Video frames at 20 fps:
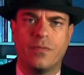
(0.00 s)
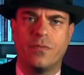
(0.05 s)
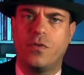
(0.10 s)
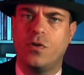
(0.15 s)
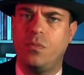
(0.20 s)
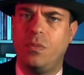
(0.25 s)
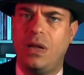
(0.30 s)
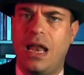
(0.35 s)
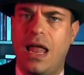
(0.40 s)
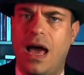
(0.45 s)

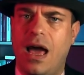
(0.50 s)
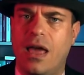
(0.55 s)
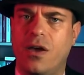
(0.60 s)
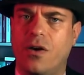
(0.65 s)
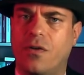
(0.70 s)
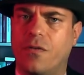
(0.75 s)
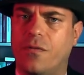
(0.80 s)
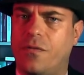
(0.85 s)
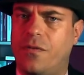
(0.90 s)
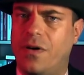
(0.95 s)

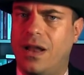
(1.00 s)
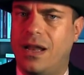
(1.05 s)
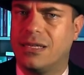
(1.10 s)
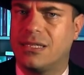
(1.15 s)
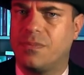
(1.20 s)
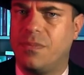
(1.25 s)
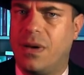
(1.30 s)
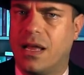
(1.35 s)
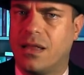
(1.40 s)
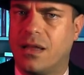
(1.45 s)
Funmilayo,
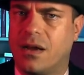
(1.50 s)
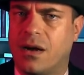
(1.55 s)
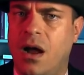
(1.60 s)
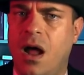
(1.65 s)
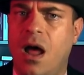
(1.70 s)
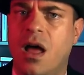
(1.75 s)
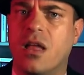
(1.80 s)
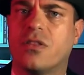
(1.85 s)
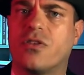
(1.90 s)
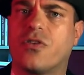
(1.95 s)
Fela's mother,
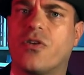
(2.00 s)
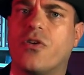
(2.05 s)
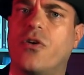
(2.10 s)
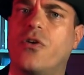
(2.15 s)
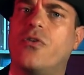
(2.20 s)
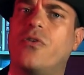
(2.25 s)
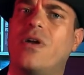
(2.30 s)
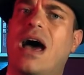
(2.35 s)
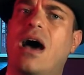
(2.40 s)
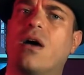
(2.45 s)

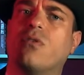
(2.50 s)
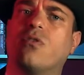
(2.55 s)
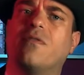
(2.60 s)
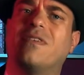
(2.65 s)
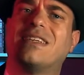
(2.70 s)
thrown out